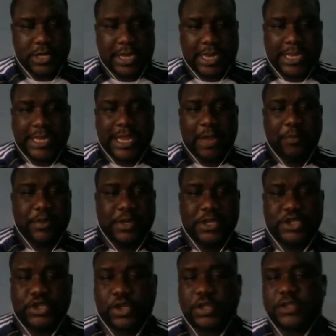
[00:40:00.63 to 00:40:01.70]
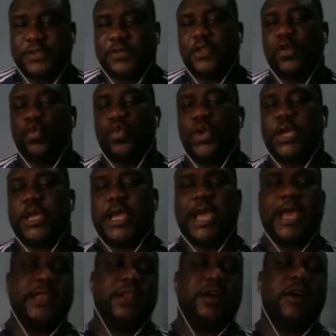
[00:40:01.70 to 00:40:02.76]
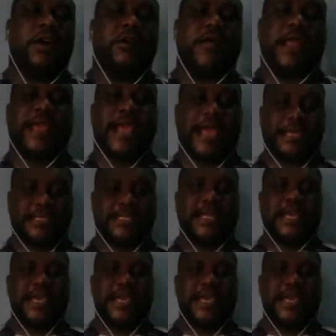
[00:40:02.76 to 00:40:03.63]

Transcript: Liga predictions for the weekend. All right, guys.